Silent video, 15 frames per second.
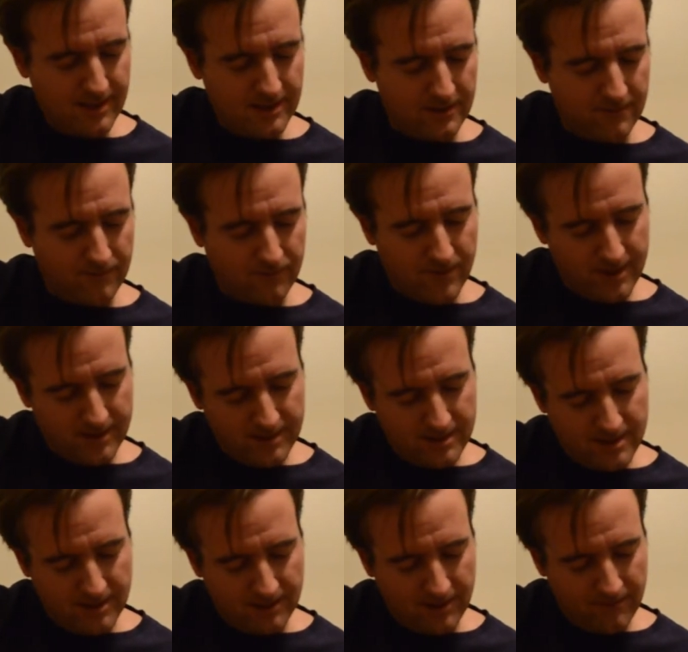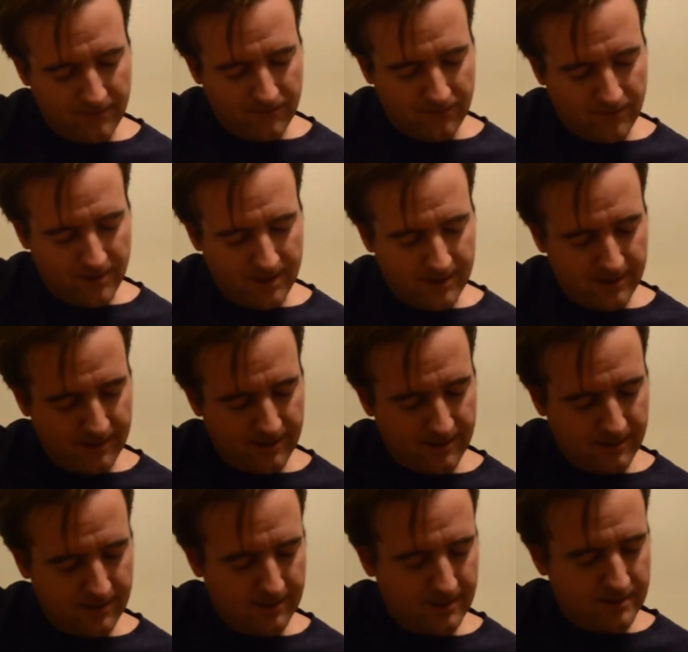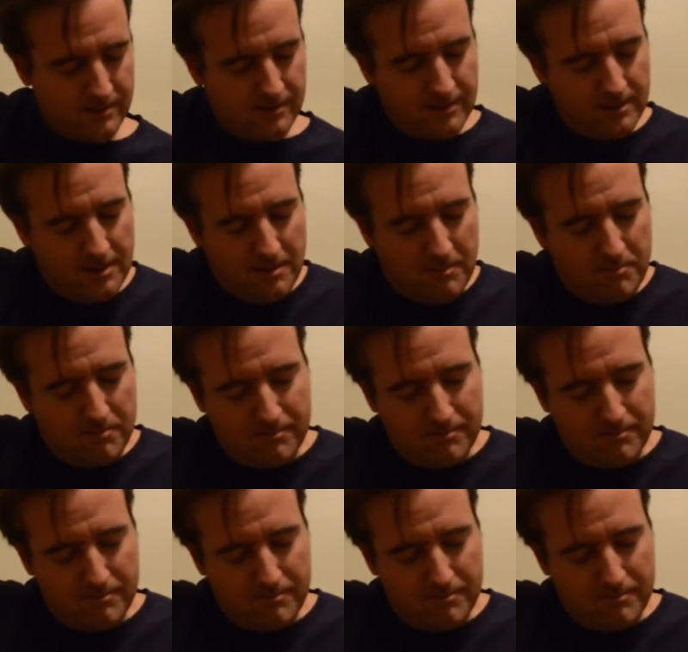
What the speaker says: you fret the 11th fret, you